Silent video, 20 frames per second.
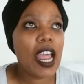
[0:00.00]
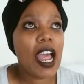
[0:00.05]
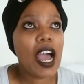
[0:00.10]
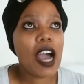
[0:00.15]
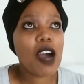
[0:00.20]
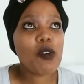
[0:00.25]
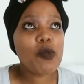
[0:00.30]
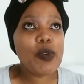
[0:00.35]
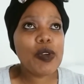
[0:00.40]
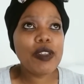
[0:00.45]

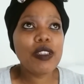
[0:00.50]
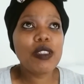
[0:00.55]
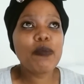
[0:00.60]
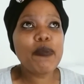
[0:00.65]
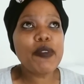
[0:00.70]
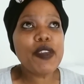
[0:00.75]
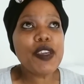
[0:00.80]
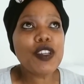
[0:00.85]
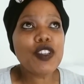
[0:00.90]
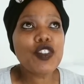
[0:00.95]
I was
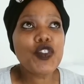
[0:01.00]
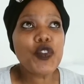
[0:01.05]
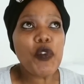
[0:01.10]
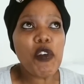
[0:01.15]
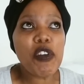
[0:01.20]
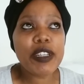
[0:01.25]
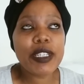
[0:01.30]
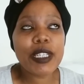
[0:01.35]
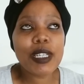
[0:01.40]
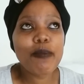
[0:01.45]
being
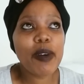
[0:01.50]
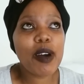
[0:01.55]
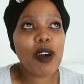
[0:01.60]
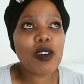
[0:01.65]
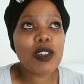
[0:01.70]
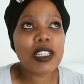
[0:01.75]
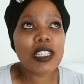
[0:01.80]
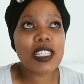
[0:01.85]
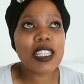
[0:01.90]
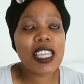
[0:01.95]
taught
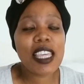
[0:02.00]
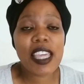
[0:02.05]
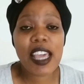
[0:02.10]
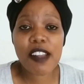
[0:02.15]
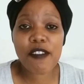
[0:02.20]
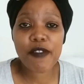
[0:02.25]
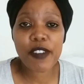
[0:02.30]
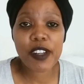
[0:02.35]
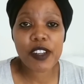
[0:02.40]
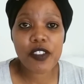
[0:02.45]
about the
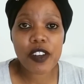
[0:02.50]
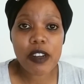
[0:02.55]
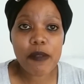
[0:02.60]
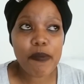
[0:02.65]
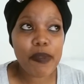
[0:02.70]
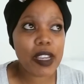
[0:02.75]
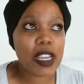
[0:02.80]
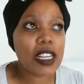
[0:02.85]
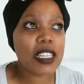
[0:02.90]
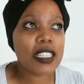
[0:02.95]
Jan van
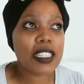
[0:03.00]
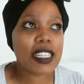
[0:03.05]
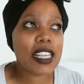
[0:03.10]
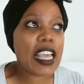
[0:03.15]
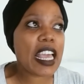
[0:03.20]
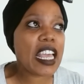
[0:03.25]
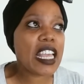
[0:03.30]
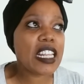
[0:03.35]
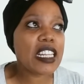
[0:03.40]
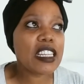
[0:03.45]
Riebeeks
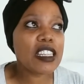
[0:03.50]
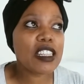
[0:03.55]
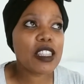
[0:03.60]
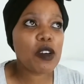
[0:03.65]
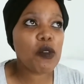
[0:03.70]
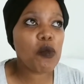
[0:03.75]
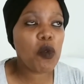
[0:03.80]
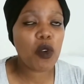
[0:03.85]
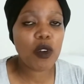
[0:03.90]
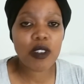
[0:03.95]
and the
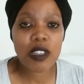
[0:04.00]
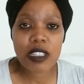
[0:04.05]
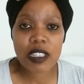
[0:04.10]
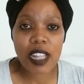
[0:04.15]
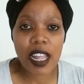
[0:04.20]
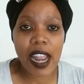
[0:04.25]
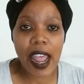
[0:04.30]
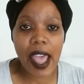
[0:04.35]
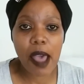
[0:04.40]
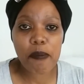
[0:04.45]
wars
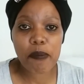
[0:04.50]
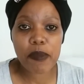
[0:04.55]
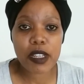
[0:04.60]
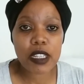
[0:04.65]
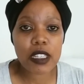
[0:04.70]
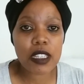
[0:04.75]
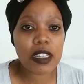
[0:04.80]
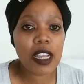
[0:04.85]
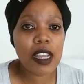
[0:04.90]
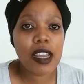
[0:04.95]
that
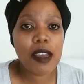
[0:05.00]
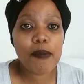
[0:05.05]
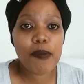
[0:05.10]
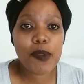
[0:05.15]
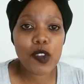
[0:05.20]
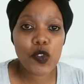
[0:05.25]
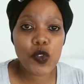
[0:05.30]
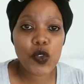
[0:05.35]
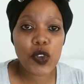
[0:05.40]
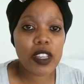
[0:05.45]
happened
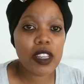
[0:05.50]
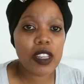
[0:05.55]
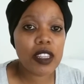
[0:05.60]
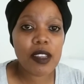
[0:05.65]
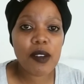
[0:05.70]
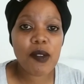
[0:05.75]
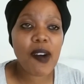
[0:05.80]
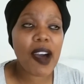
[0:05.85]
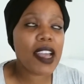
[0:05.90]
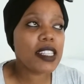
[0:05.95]
between
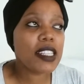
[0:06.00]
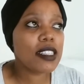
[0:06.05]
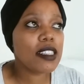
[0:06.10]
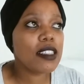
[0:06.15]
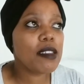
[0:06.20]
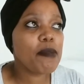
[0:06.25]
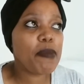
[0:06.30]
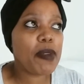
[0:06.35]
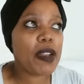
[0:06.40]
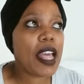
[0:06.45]
the whites and
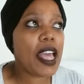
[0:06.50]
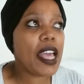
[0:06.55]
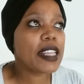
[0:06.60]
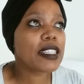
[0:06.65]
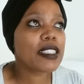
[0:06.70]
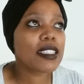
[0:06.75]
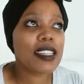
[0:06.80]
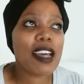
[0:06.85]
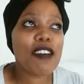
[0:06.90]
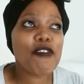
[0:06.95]
the
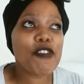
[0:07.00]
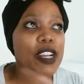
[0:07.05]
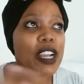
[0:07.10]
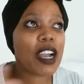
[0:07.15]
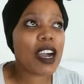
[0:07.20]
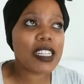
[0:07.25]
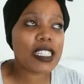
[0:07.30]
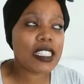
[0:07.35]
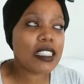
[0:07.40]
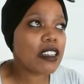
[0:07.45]
blacks, the
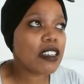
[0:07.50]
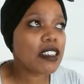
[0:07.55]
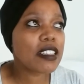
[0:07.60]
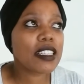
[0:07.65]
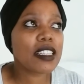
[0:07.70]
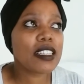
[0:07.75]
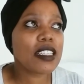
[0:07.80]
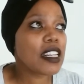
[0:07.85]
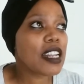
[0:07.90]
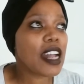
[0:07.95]

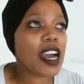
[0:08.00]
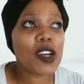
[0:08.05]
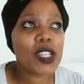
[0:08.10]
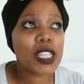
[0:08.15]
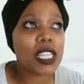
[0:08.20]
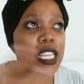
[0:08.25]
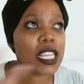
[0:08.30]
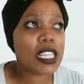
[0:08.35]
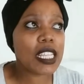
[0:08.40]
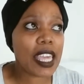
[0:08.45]
Afrikaners, and how
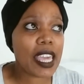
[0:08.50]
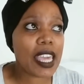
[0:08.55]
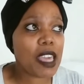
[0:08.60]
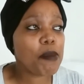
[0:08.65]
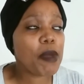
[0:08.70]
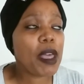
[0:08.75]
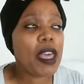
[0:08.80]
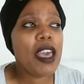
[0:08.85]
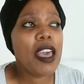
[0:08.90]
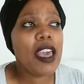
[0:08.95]
they came,
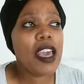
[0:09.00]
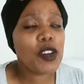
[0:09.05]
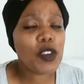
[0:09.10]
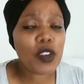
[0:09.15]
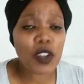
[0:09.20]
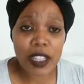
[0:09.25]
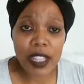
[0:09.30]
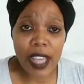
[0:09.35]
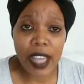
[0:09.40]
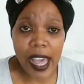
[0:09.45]
and
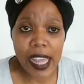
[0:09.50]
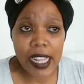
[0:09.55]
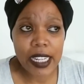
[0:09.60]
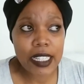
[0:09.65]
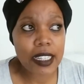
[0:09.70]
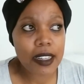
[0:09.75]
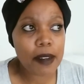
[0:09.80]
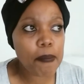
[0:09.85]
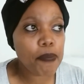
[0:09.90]
all that.